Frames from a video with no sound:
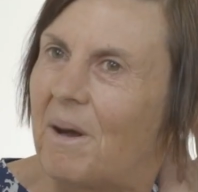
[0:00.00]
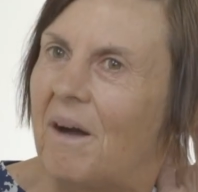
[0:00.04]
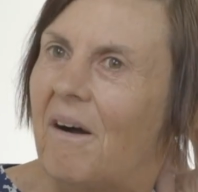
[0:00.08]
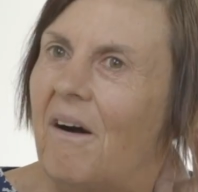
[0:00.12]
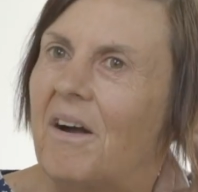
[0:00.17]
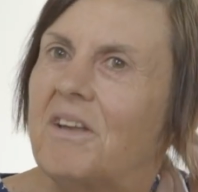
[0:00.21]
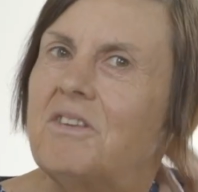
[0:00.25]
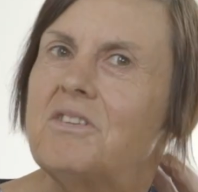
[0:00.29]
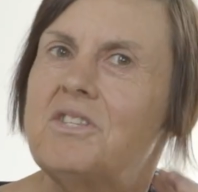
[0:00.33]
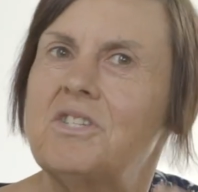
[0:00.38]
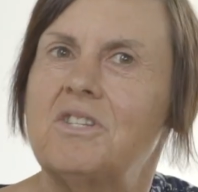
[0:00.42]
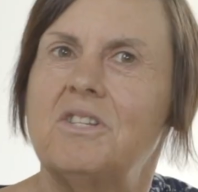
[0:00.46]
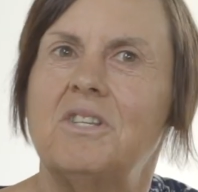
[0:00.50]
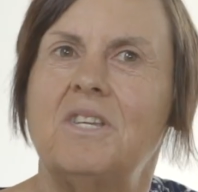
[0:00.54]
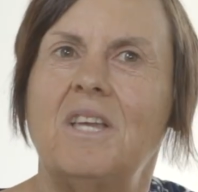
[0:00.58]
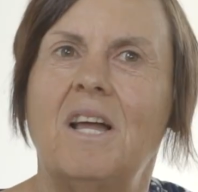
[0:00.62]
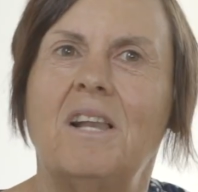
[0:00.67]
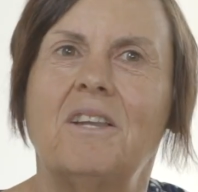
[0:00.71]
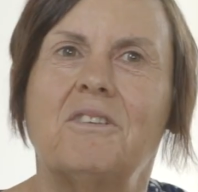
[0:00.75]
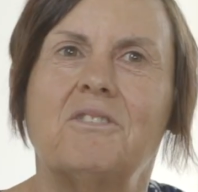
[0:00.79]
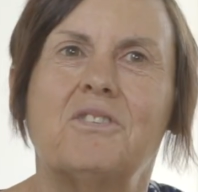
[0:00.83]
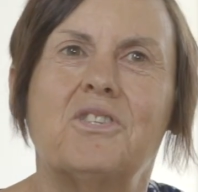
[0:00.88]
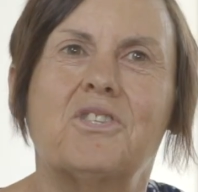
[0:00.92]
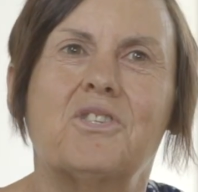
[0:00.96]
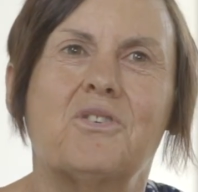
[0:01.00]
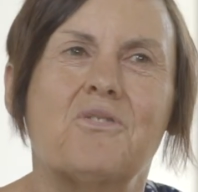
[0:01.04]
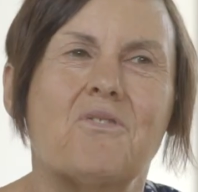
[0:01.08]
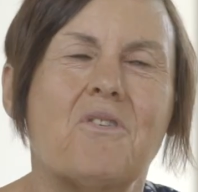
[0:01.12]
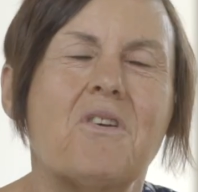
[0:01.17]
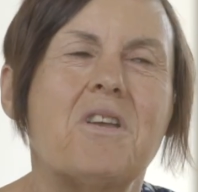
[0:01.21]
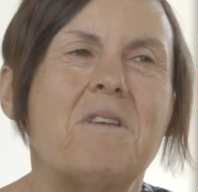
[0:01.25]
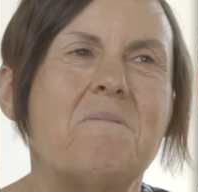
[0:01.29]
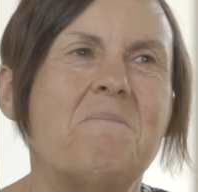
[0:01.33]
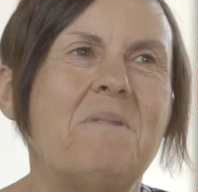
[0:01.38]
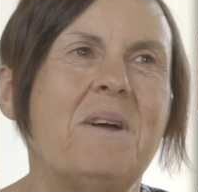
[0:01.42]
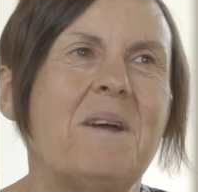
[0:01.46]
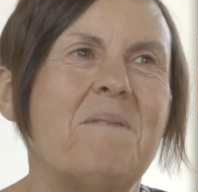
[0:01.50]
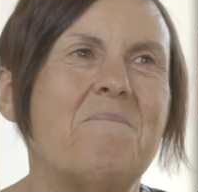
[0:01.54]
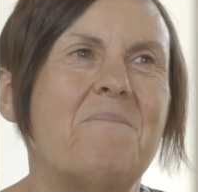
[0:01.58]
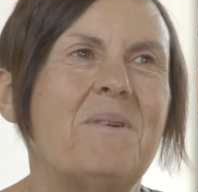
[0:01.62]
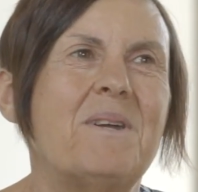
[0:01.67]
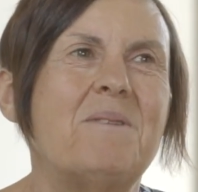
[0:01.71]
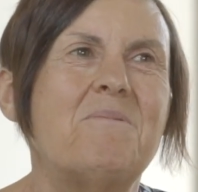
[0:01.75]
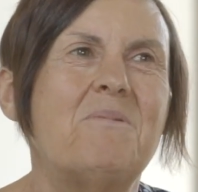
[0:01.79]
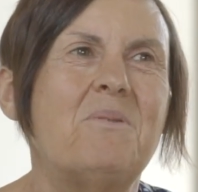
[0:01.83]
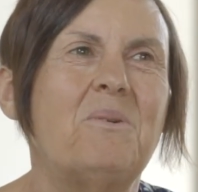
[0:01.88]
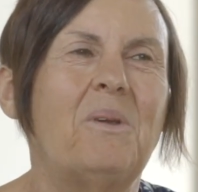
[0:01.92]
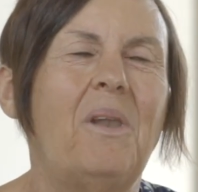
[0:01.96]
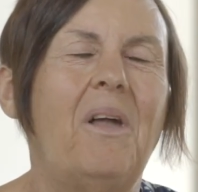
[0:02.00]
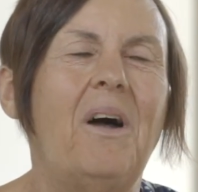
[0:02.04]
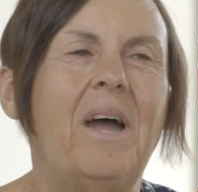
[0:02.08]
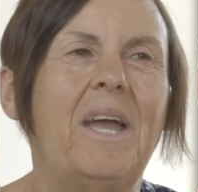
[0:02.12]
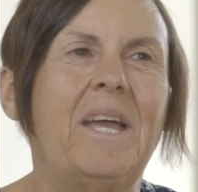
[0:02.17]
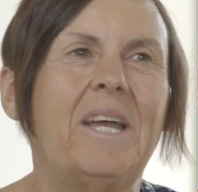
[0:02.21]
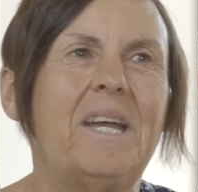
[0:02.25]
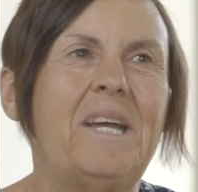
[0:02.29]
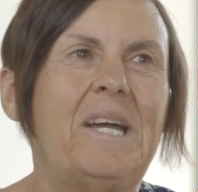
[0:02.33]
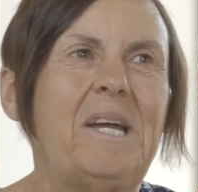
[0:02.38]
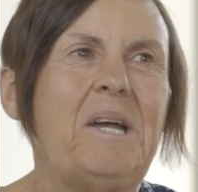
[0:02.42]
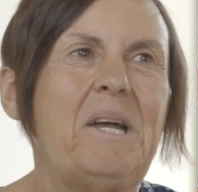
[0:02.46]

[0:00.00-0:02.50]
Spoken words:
but I used to yell and scream at people. Like